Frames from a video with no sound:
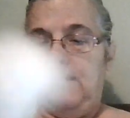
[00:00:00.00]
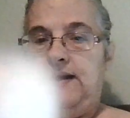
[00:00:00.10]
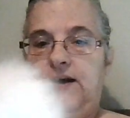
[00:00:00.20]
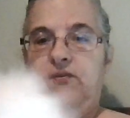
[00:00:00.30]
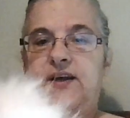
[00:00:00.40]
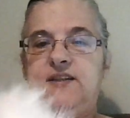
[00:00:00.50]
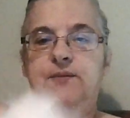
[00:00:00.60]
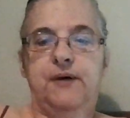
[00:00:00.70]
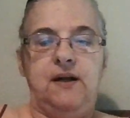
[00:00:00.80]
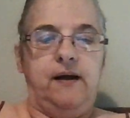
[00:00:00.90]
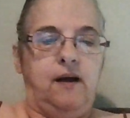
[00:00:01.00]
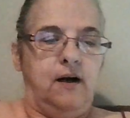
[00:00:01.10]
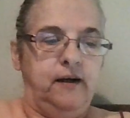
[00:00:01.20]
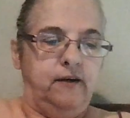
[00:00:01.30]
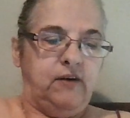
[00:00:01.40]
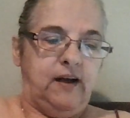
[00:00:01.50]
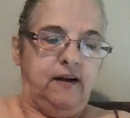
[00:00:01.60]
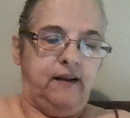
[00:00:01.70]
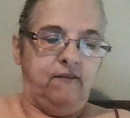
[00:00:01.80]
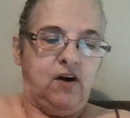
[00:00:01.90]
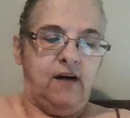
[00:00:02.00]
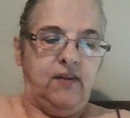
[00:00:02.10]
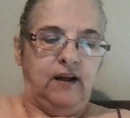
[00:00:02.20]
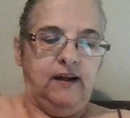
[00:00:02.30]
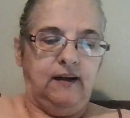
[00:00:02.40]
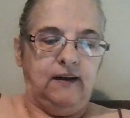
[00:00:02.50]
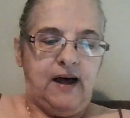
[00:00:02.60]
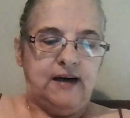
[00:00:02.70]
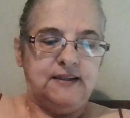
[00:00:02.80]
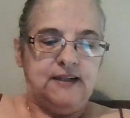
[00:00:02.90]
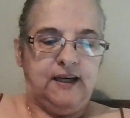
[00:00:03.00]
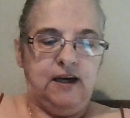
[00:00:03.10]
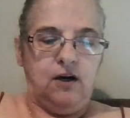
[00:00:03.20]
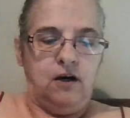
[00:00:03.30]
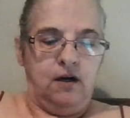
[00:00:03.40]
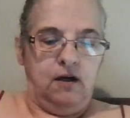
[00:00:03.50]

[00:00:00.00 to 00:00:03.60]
Now this one I kind of, and they've got the little elastic here.